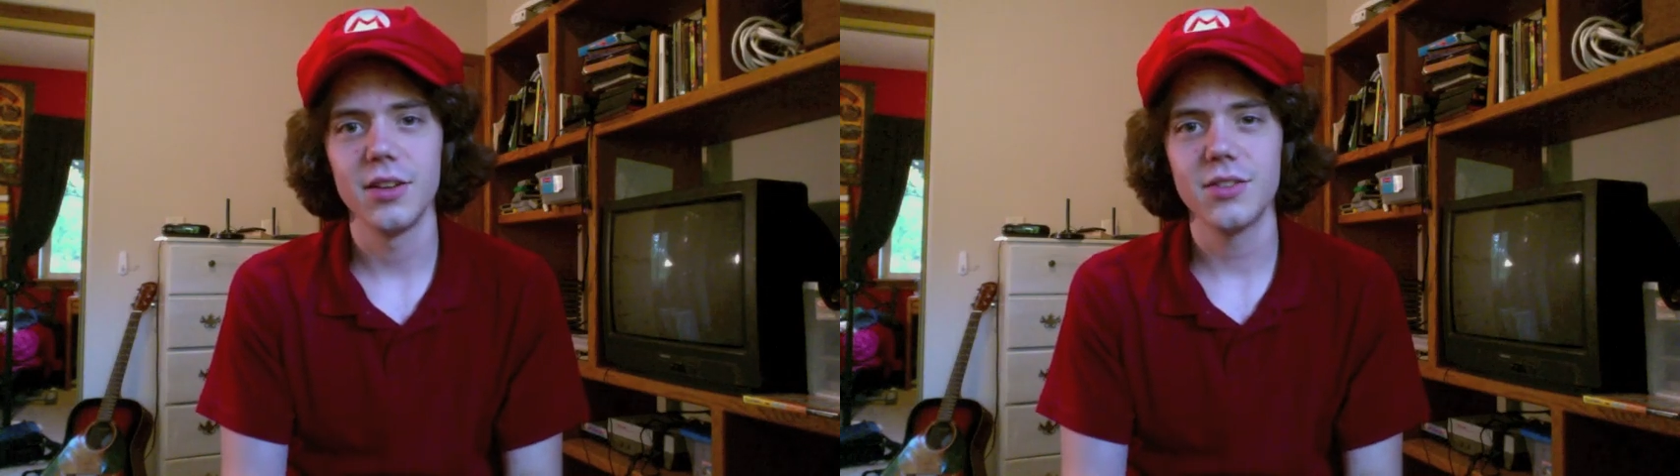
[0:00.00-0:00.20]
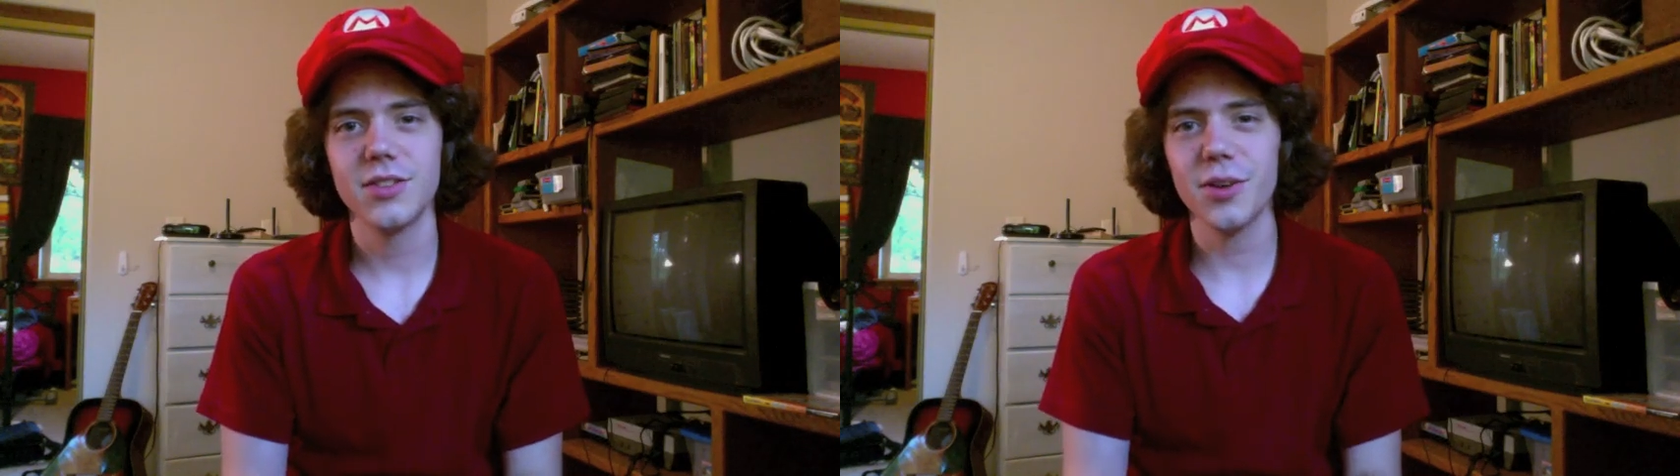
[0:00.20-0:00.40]

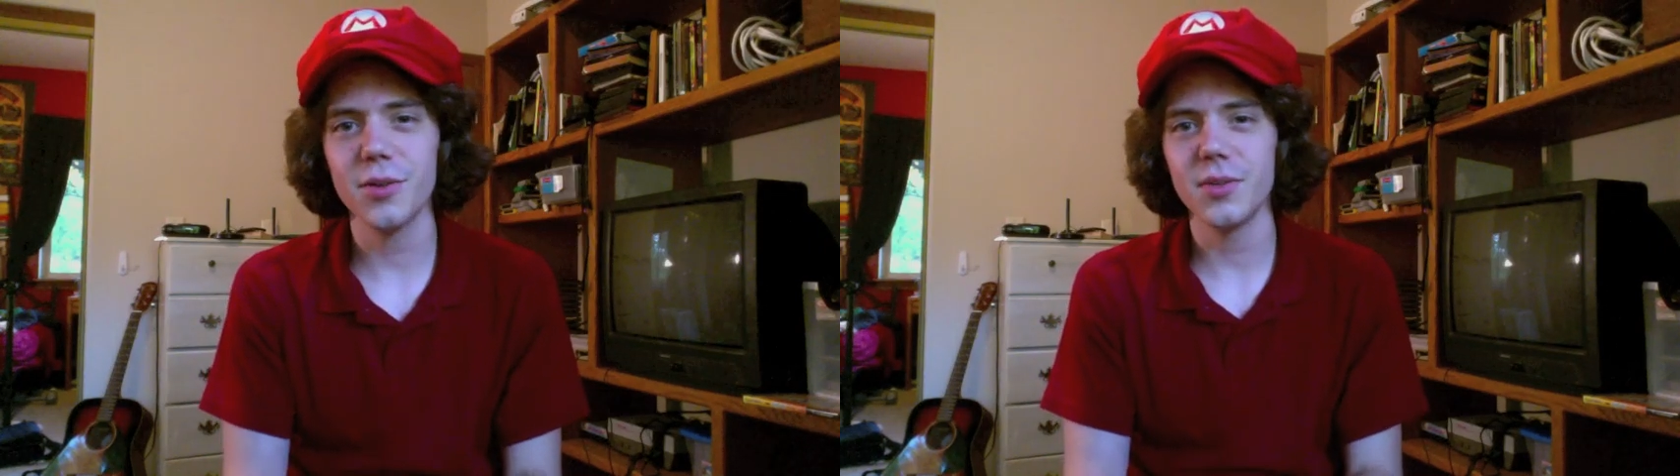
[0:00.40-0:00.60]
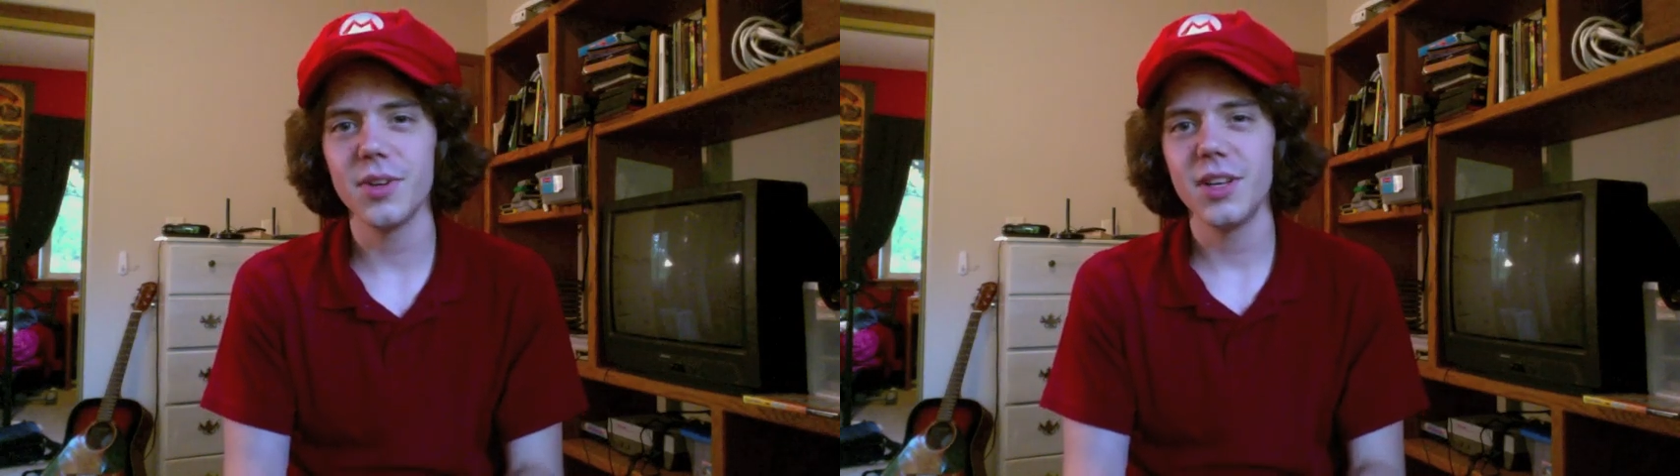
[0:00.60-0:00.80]

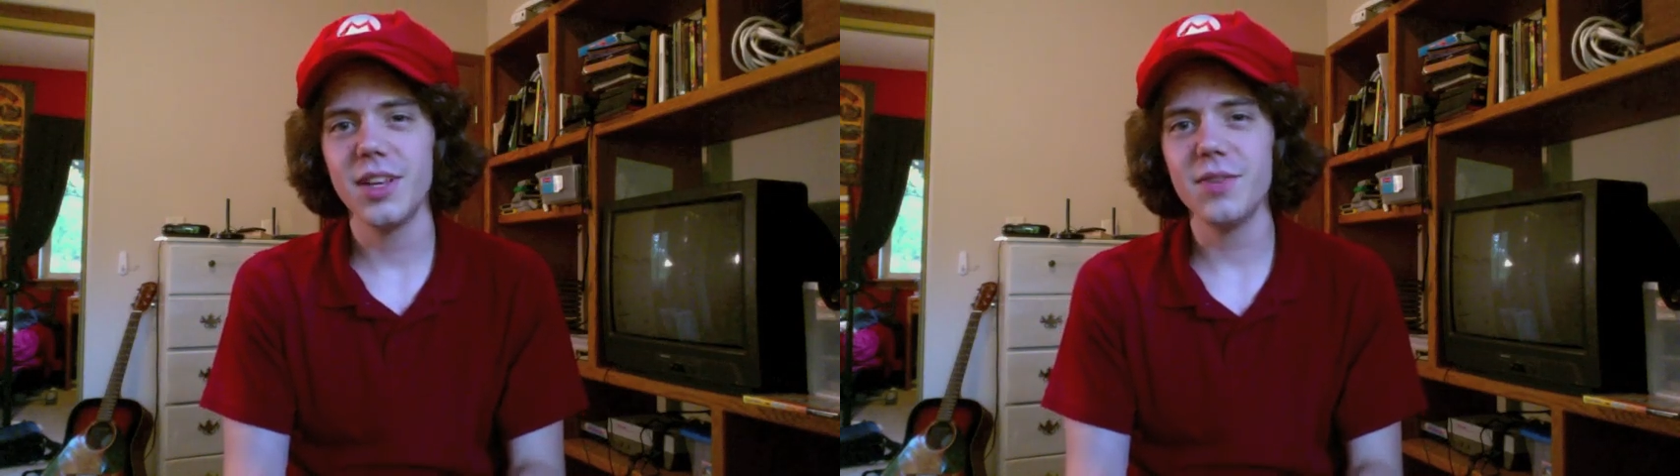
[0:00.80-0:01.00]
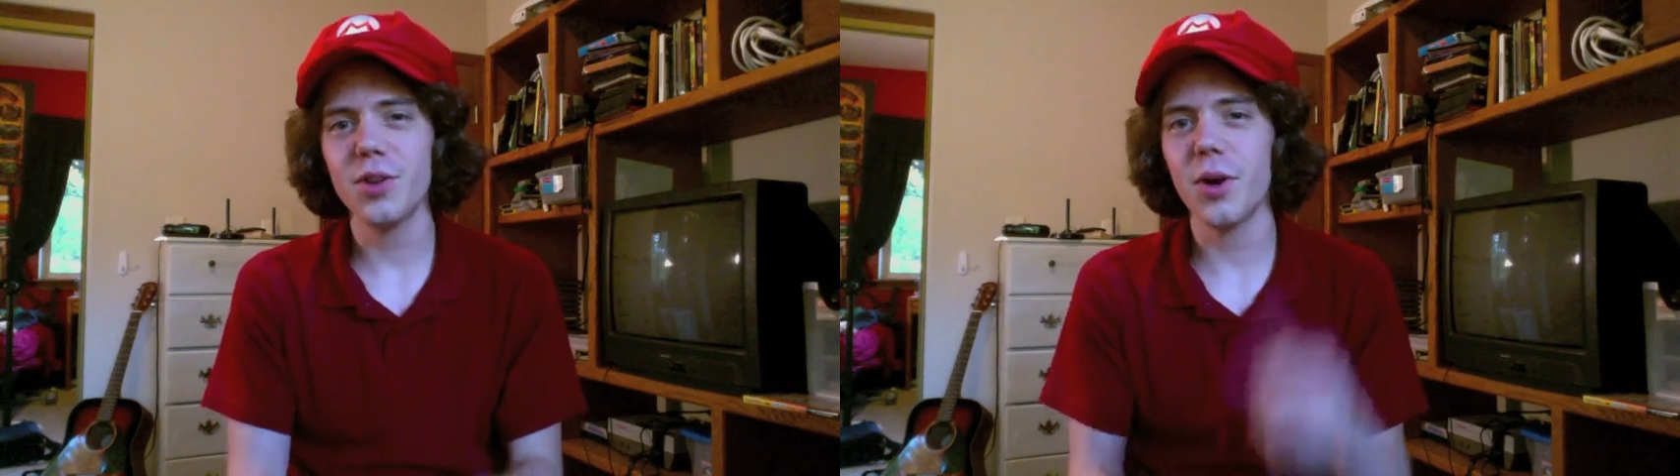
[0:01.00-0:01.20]
So,
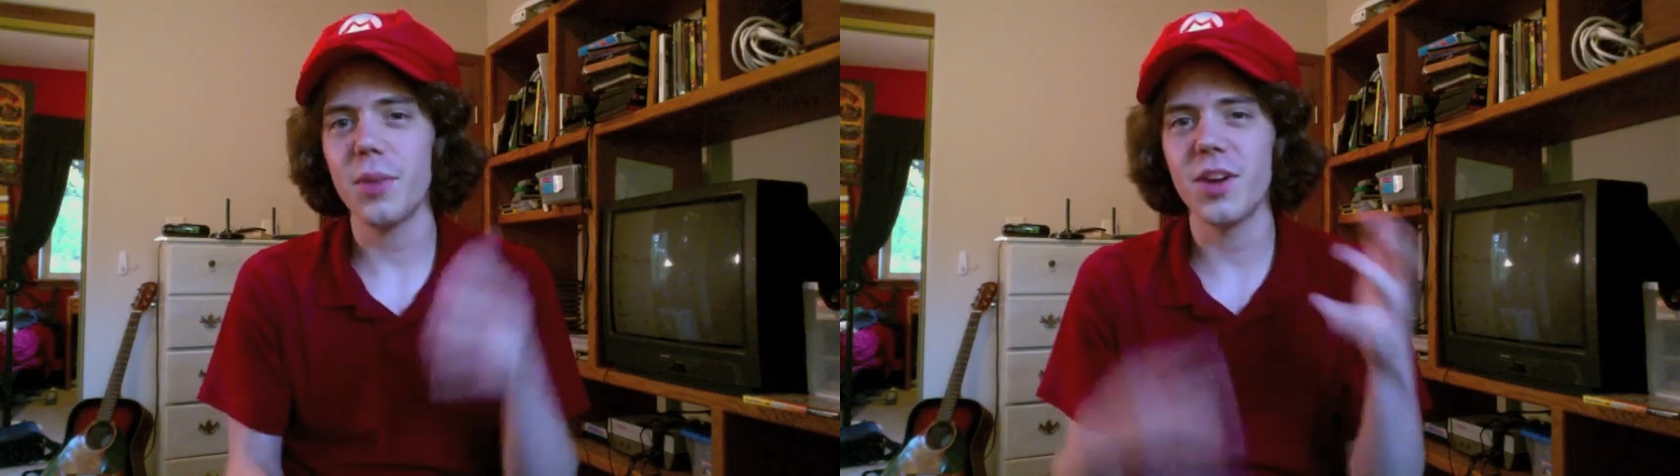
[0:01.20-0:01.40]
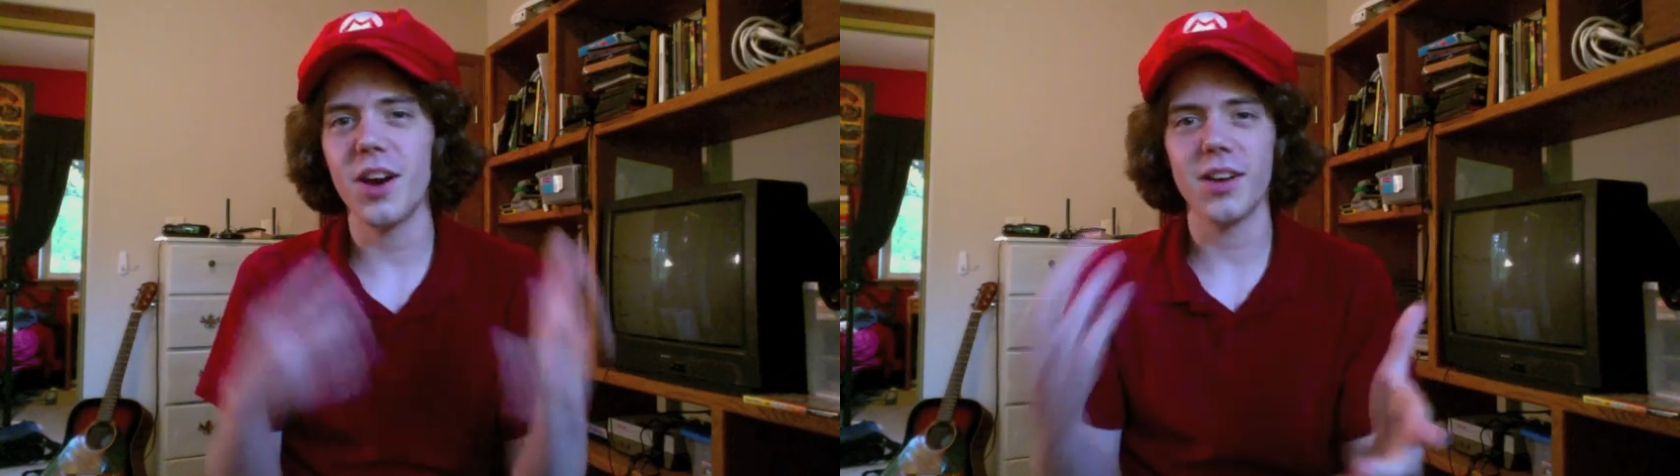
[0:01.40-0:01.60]
even though
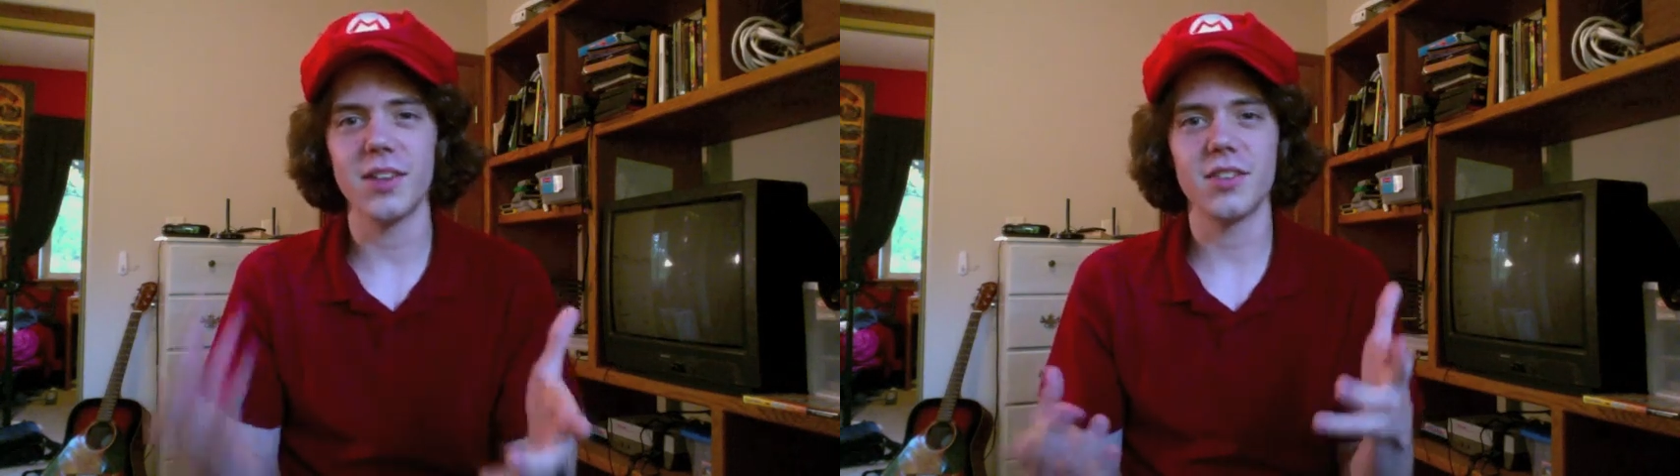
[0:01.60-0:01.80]
I'm young